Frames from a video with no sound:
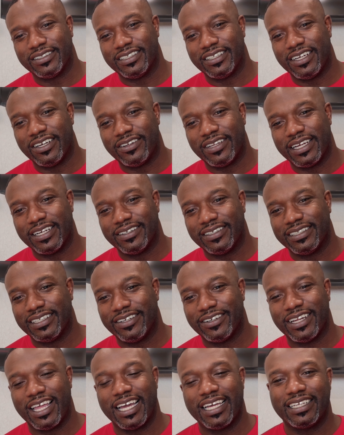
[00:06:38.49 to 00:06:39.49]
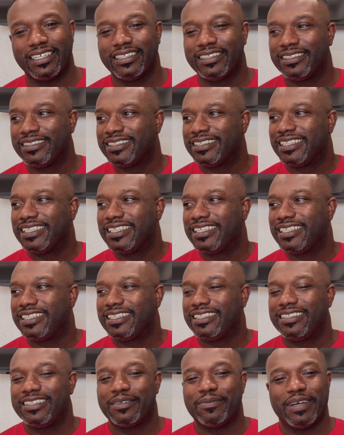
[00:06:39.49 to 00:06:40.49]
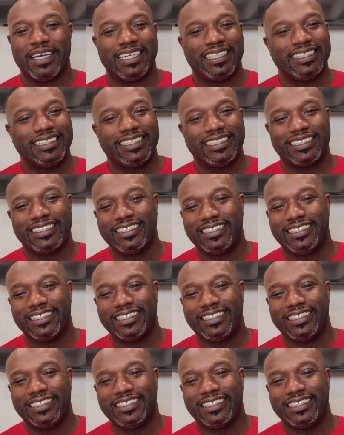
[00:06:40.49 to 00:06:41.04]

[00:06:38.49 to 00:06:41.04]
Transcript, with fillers: you know, they're they're like, "Look, man, this